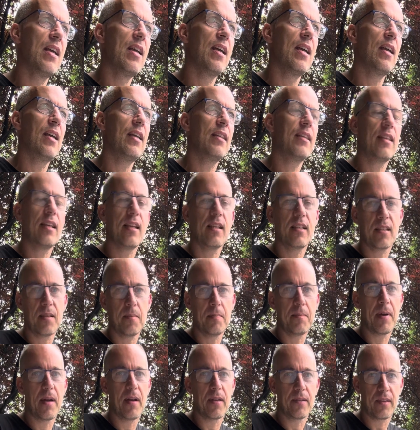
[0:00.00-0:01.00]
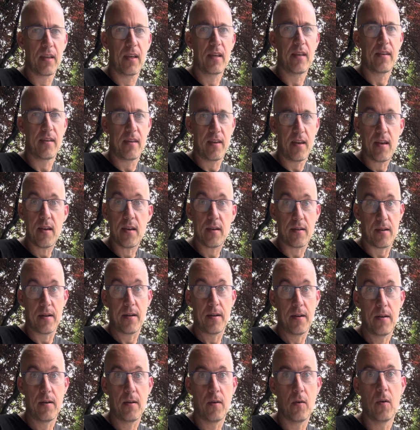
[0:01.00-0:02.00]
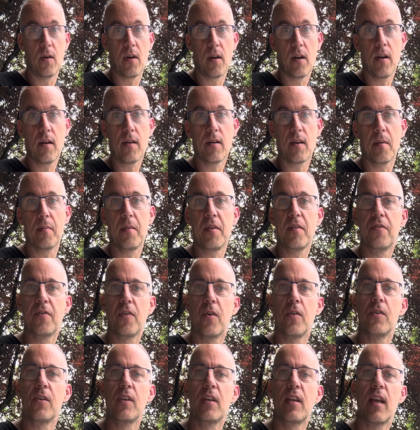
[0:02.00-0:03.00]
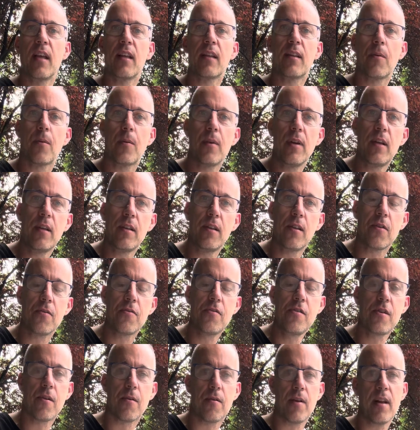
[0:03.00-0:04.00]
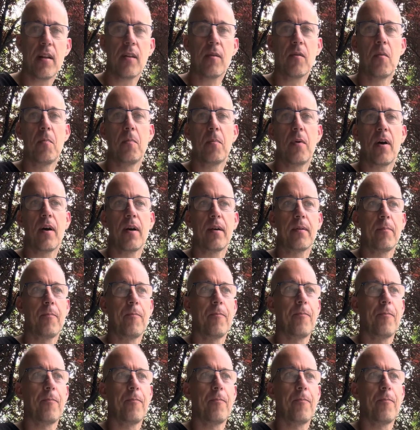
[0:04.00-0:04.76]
it takes about a year or longer before you get really your theoretical part.